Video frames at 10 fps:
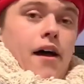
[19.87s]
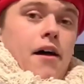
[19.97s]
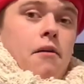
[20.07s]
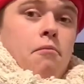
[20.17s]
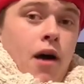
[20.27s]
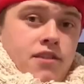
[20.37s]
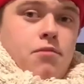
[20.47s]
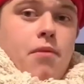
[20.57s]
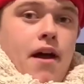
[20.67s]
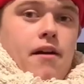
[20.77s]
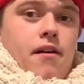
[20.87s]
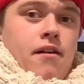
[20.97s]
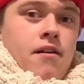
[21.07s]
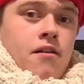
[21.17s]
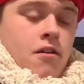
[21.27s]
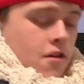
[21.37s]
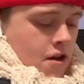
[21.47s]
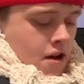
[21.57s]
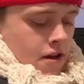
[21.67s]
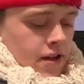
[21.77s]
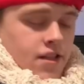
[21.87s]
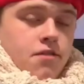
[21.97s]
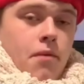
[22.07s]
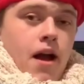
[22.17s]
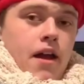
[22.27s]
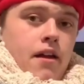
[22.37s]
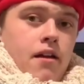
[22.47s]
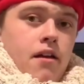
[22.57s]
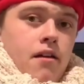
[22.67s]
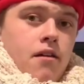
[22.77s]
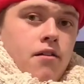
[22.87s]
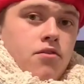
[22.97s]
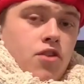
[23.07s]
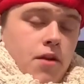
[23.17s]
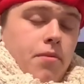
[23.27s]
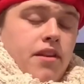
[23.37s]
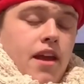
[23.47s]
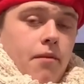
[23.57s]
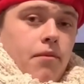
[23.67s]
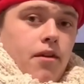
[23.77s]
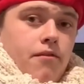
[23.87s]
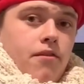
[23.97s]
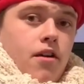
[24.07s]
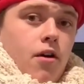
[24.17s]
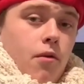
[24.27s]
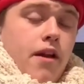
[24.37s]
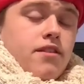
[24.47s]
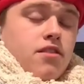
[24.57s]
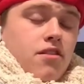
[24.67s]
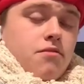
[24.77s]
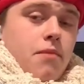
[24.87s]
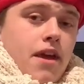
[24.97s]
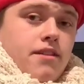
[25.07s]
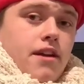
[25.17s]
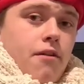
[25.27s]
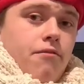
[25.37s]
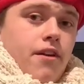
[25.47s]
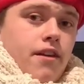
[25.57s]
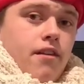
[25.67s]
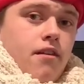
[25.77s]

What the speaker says: Much better. This is my cheap attempt of a Renaissance man's outfit.